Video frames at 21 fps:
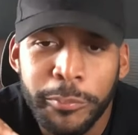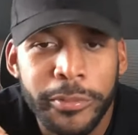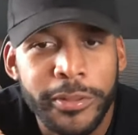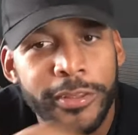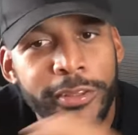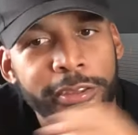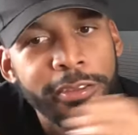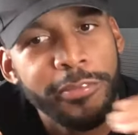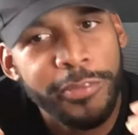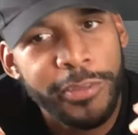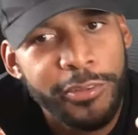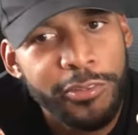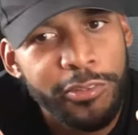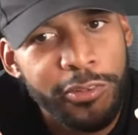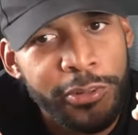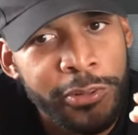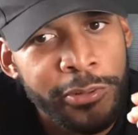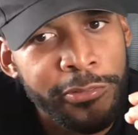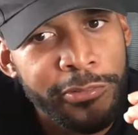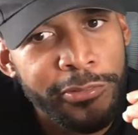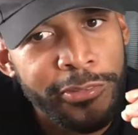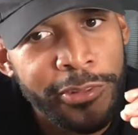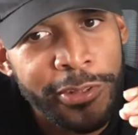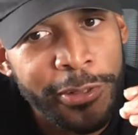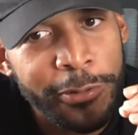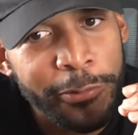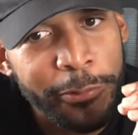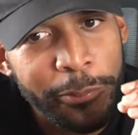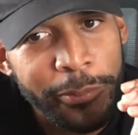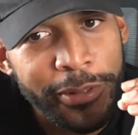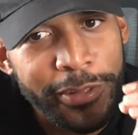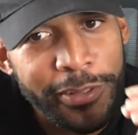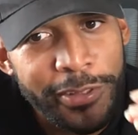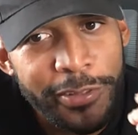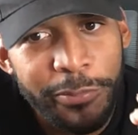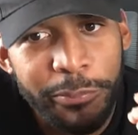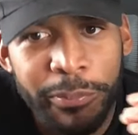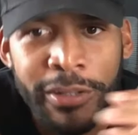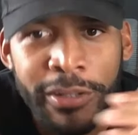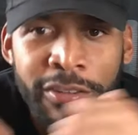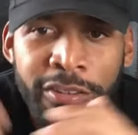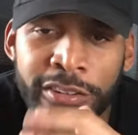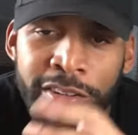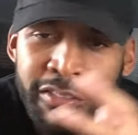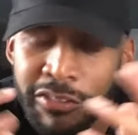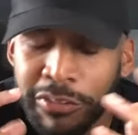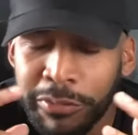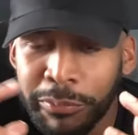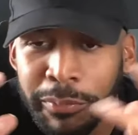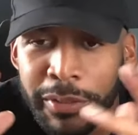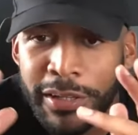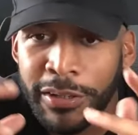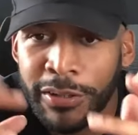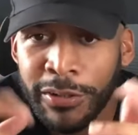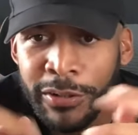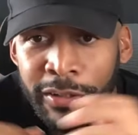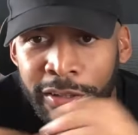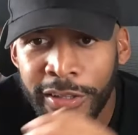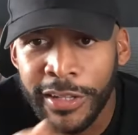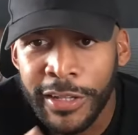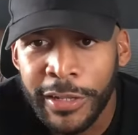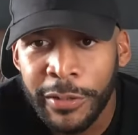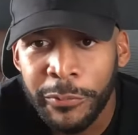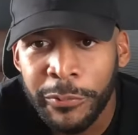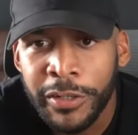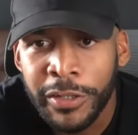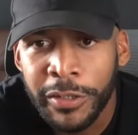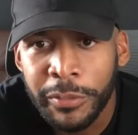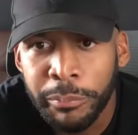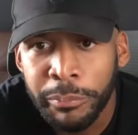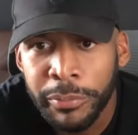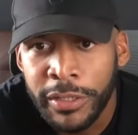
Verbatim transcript: but this feature, you know, will be this budget, and just making all of that work.